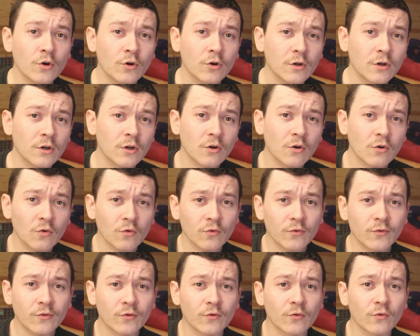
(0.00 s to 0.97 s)
gonna
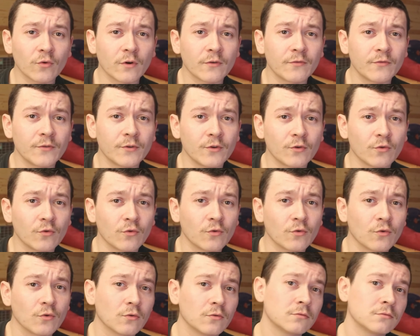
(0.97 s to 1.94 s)
go through a
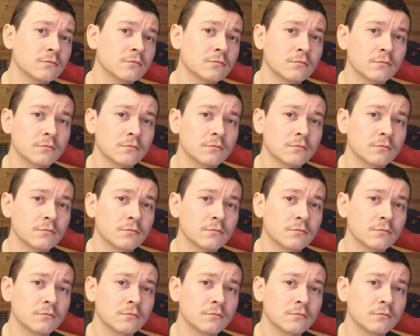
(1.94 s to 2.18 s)
few